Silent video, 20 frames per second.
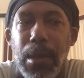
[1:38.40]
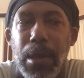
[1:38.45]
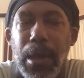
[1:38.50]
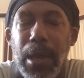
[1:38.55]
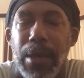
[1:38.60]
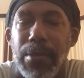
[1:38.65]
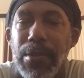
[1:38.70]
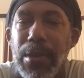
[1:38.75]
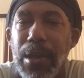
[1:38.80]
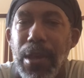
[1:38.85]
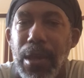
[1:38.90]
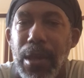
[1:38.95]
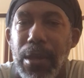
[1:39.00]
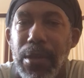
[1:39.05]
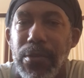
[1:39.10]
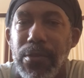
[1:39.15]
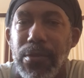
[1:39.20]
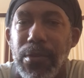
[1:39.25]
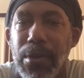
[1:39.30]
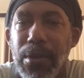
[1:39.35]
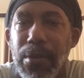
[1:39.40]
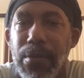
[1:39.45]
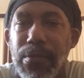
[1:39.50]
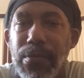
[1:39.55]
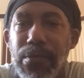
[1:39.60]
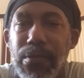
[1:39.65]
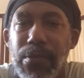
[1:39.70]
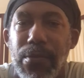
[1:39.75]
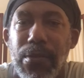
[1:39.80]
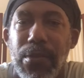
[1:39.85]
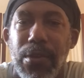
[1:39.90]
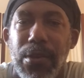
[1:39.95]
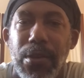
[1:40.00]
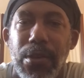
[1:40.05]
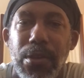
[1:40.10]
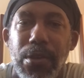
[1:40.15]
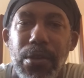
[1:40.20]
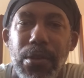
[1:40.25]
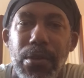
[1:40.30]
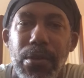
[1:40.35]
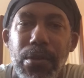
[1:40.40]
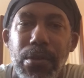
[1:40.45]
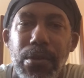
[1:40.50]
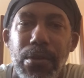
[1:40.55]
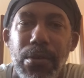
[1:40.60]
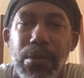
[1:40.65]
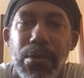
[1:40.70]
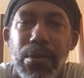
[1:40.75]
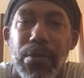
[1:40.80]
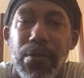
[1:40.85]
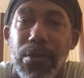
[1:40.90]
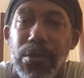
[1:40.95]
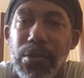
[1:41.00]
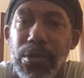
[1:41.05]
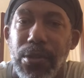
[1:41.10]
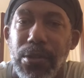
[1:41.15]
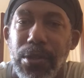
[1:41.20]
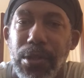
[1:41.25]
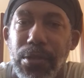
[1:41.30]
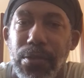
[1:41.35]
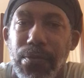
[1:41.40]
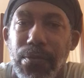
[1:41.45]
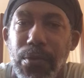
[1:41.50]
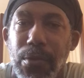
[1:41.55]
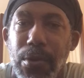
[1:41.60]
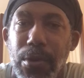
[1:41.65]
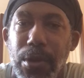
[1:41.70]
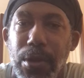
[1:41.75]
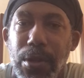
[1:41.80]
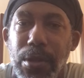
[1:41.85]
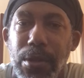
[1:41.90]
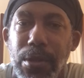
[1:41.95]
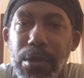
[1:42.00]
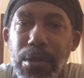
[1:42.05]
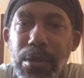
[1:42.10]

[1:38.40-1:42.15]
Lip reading: at the hands of the University of Central Florida